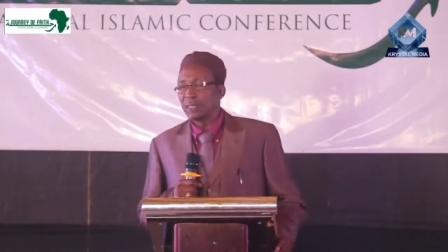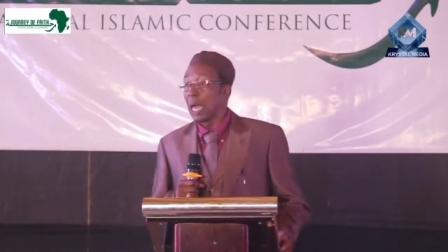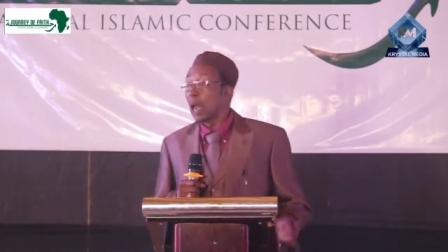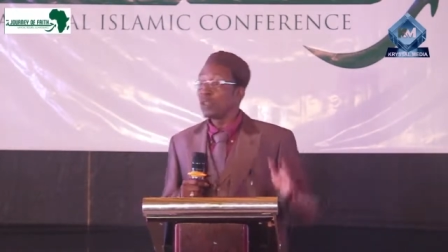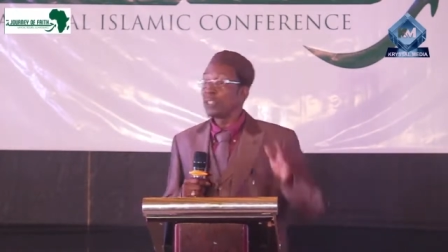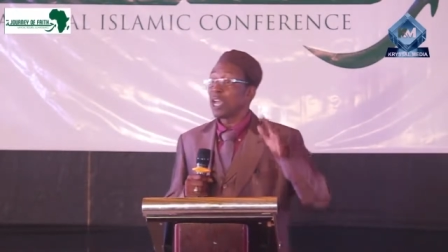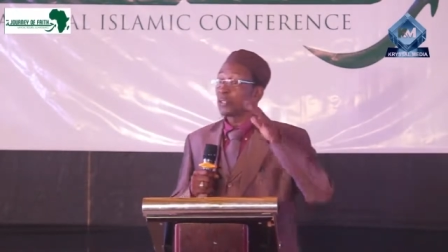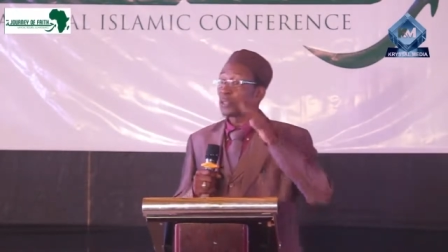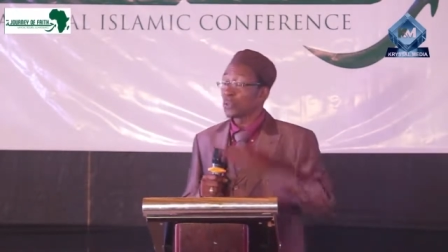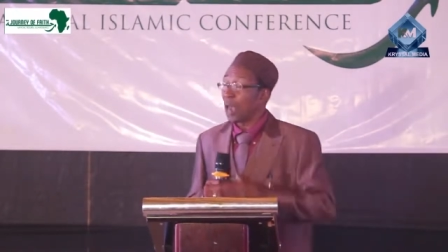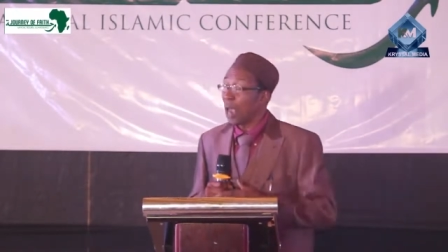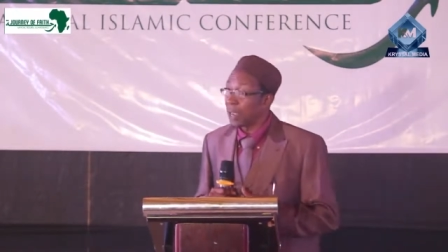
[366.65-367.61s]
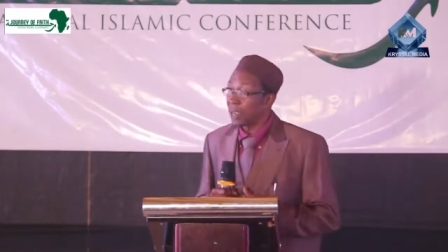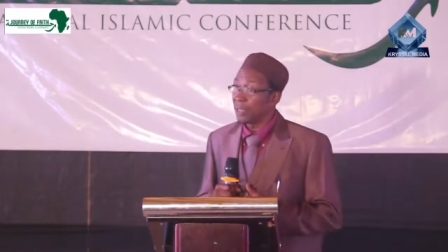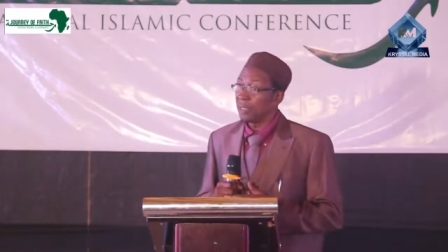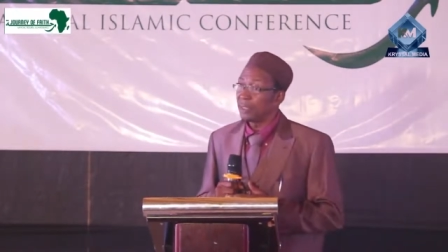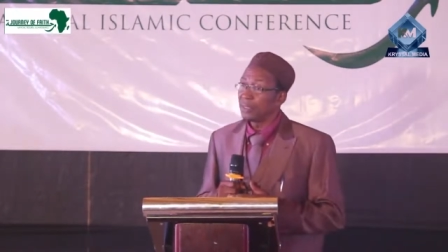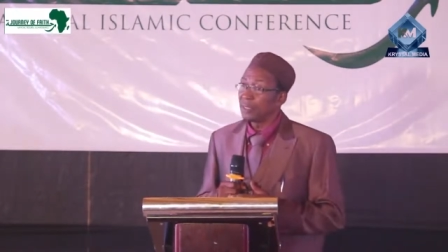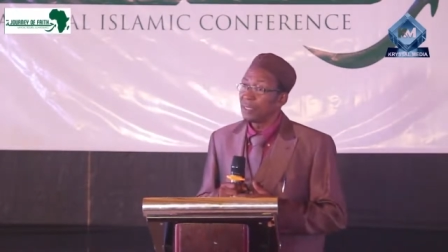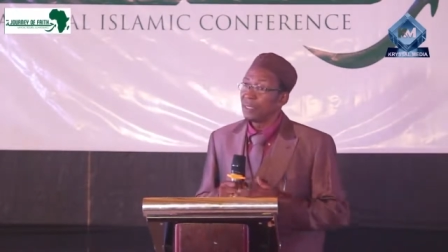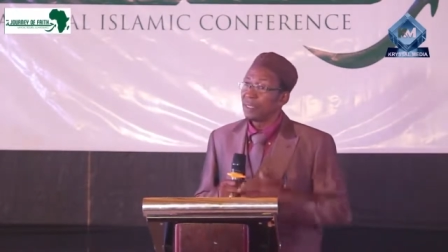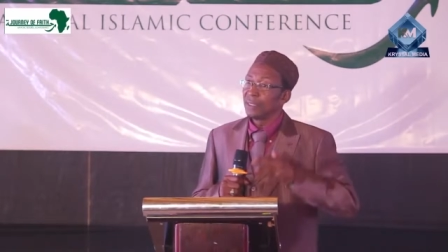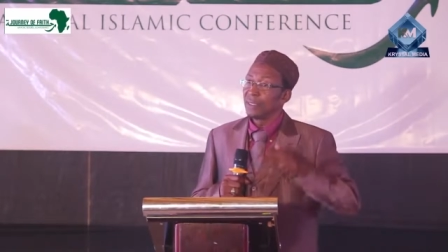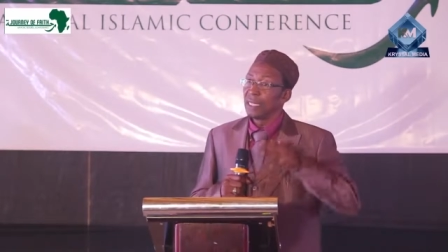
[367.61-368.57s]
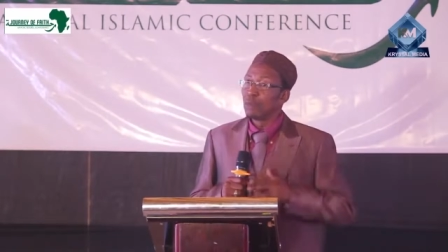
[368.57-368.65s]
Now they are trying
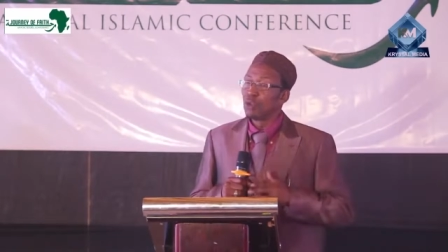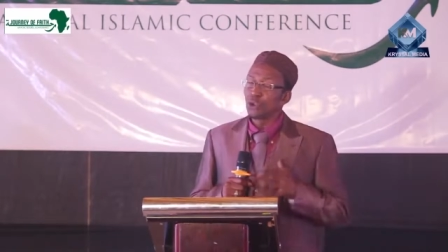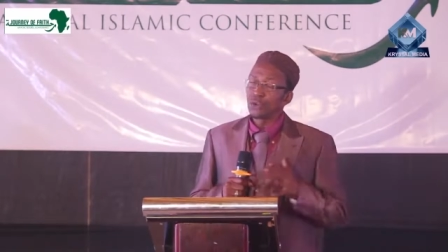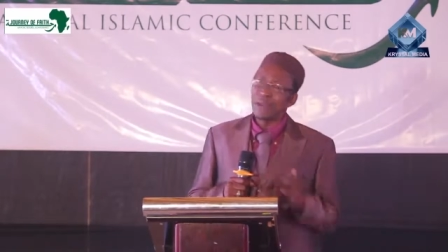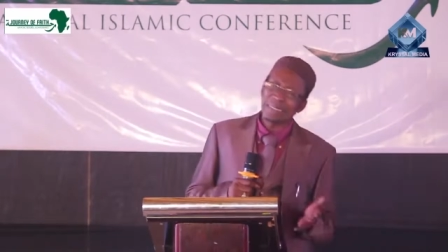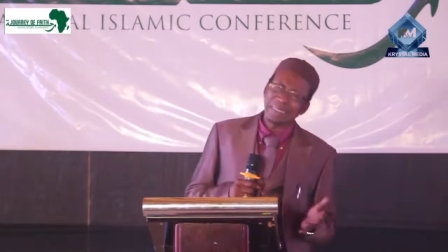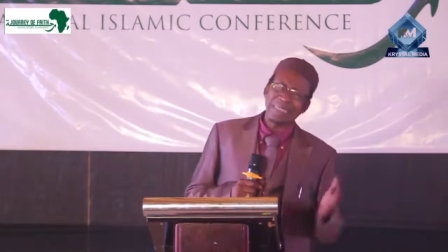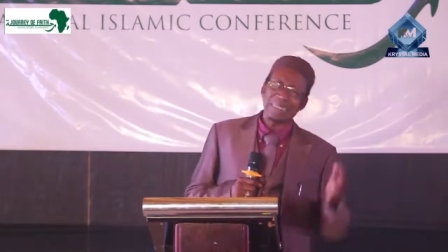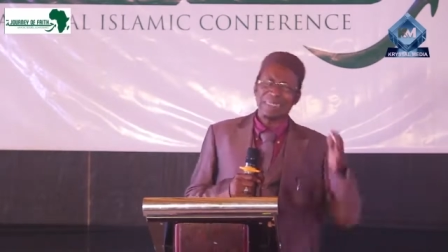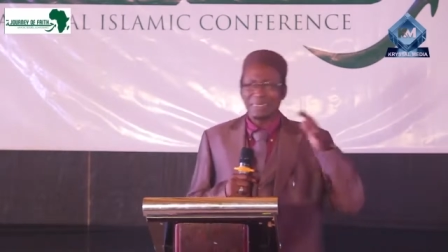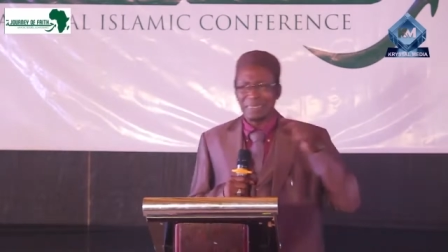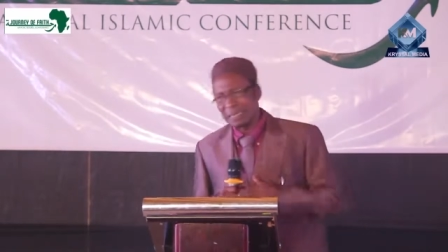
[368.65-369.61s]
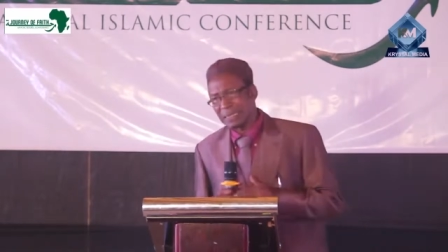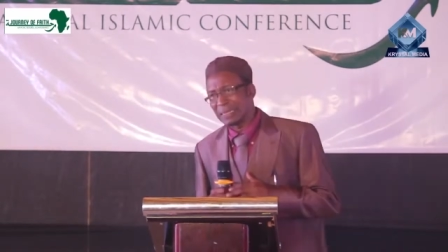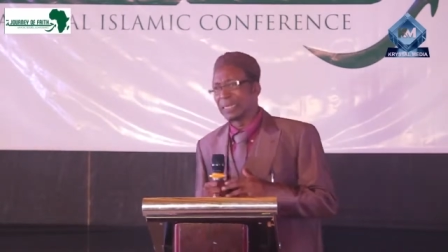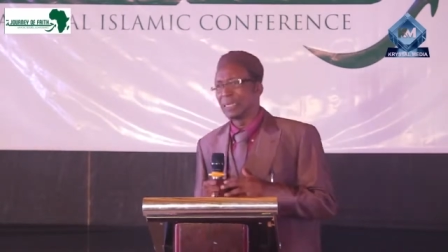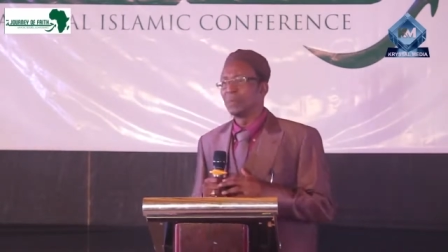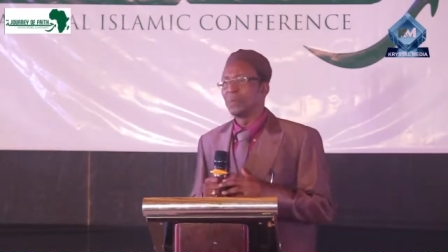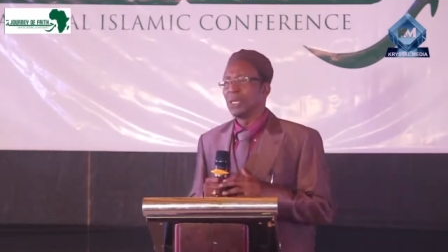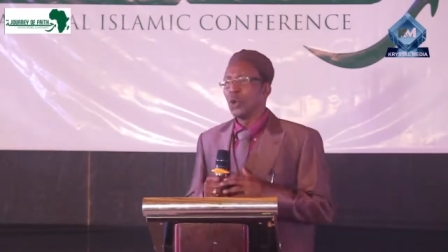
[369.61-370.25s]
democratic system,